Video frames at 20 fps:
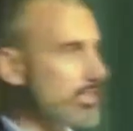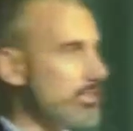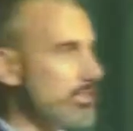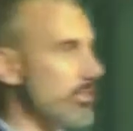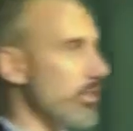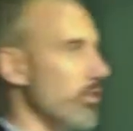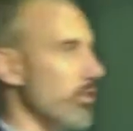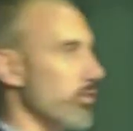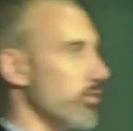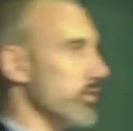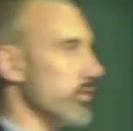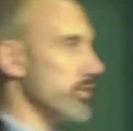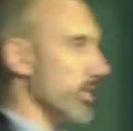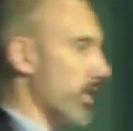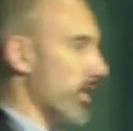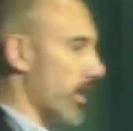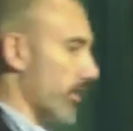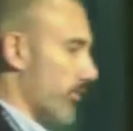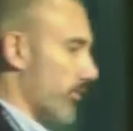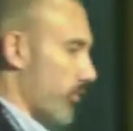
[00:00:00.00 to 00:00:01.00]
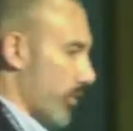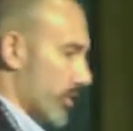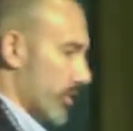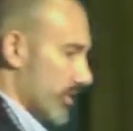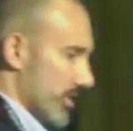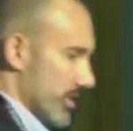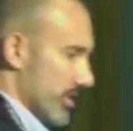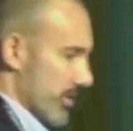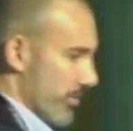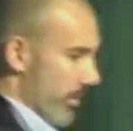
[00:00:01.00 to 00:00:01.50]
Uh, and so
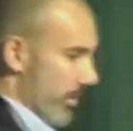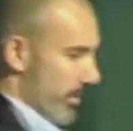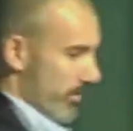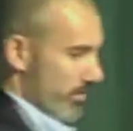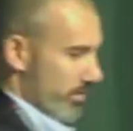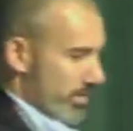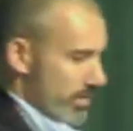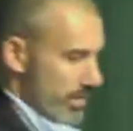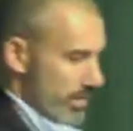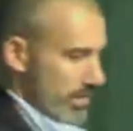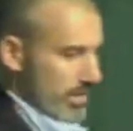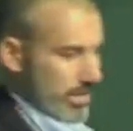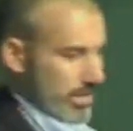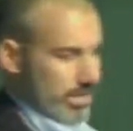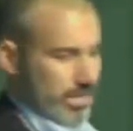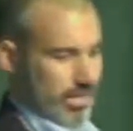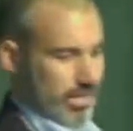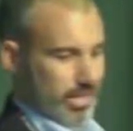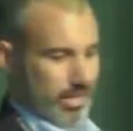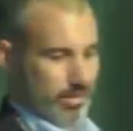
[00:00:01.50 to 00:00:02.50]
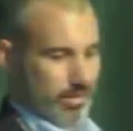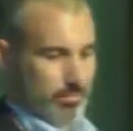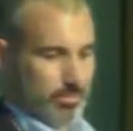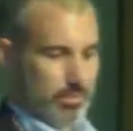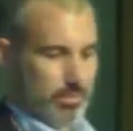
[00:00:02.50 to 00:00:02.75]
there's a lot of questions about